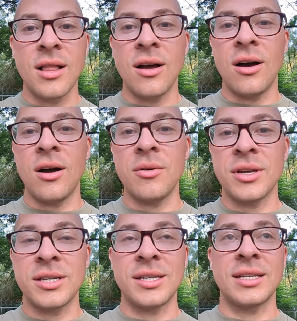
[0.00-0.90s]
uh,
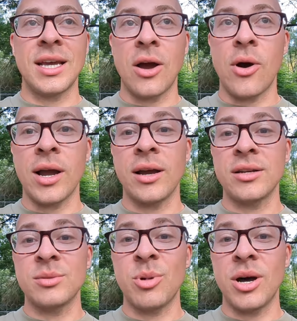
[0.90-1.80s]
because that's how I got a
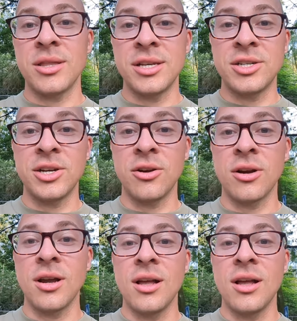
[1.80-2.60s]
spot this year.